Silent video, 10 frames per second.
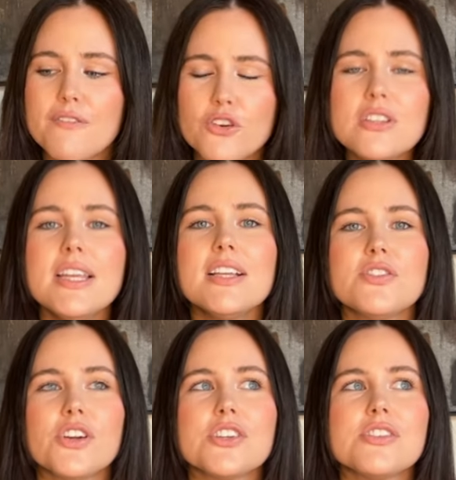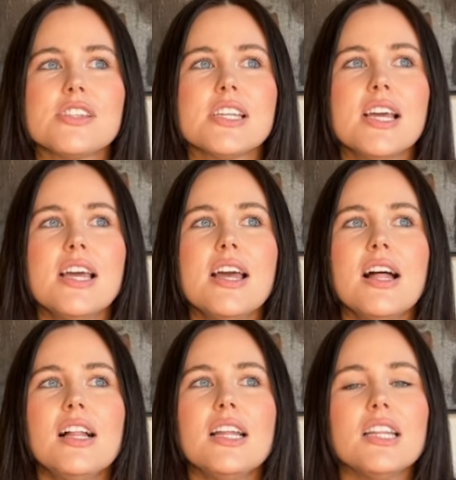First thing is first,
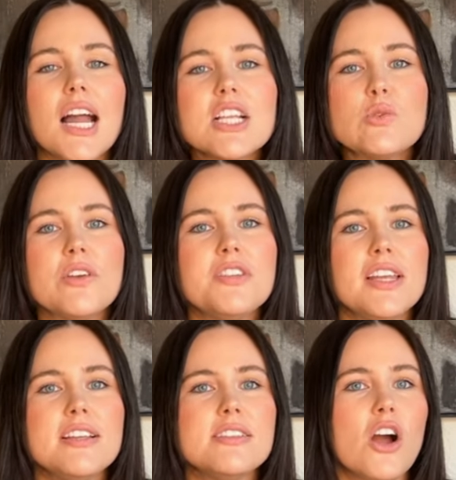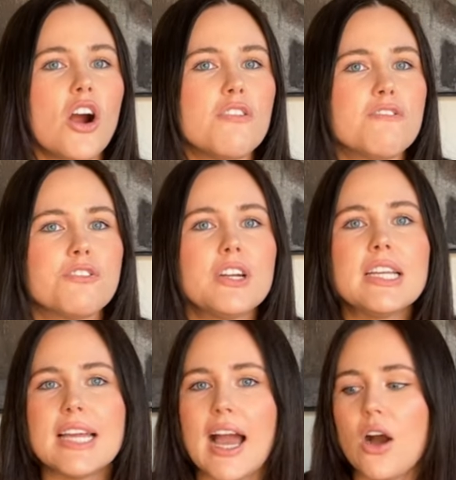a lot of Swifties are
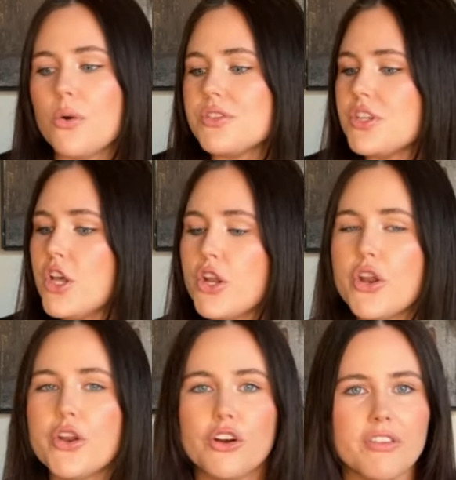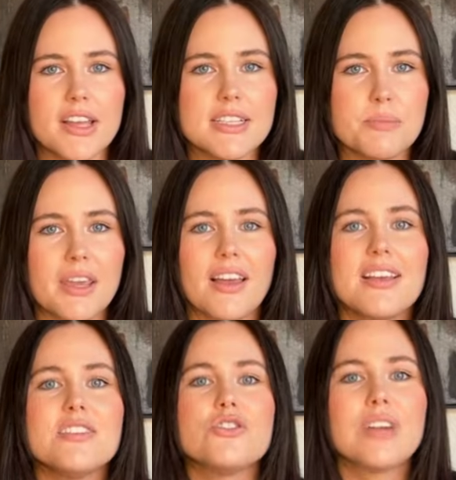freaking out, nervous,
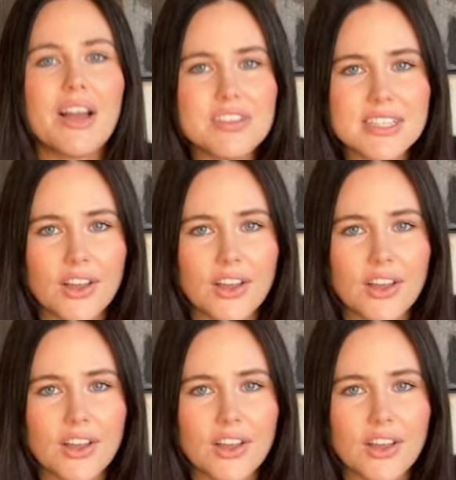because Travis